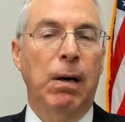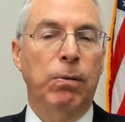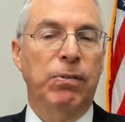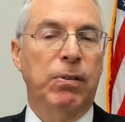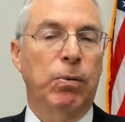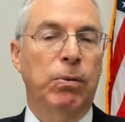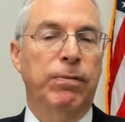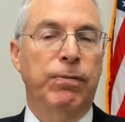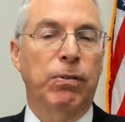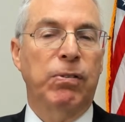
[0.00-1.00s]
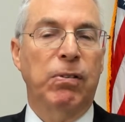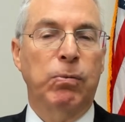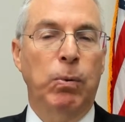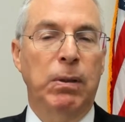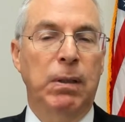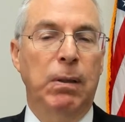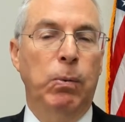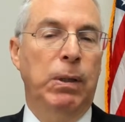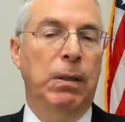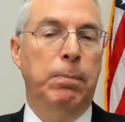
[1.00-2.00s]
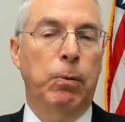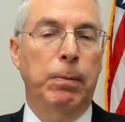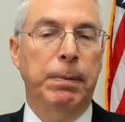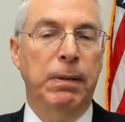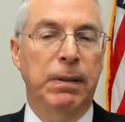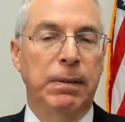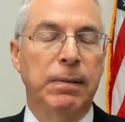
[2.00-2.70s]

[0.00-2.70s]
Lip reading: our security forces will deal with it properly.